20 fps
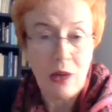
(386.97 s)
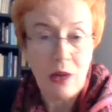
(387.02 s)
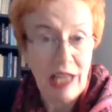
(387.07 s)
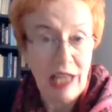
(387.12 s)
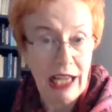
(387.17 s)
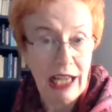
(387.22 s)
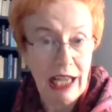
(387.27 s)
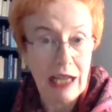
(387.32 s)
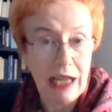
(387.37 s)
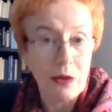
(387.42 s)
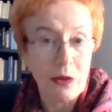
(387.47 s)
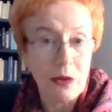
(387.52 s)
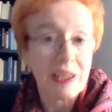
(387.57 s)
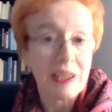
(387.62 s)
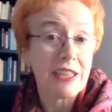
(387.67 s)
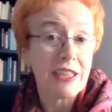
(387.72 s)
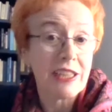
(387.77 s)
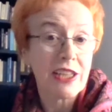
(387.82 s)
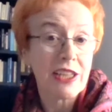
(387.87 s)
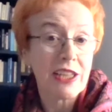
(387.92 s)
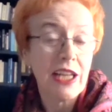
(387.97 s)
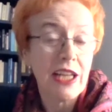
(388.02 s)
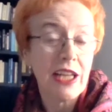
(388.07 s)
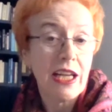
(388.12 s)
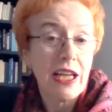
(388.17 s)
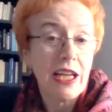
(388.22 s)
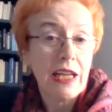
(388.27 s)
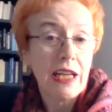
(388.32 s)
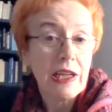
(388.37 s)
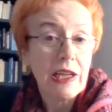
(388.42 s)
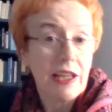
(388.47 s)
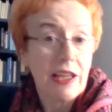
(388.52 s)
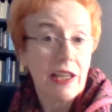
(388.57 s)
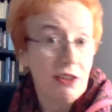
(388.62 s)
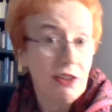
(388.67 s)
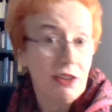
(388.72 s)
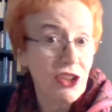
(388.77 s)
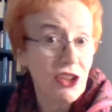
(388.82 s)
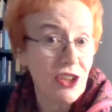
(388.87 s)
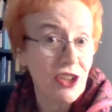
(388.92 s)
Hegel with his
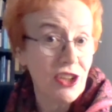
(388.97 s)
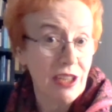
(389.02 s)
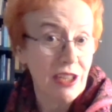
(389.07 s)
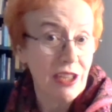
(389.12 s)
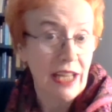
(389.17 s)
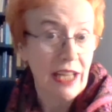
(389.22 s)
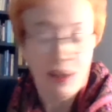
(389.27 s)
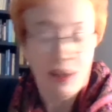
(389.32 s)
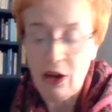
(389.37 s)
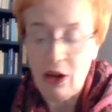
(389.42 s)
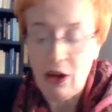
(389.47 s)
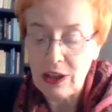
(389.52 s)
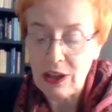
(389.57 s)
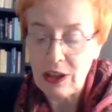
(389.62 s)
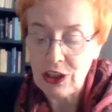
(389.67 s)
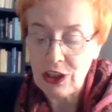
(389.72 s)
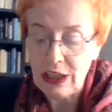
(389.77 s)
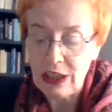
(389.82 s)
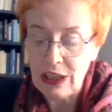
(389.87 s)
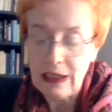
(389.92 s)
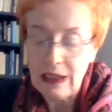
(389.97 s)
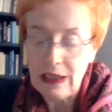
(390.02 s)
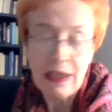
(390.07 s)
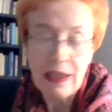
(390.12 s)
Christian ideology.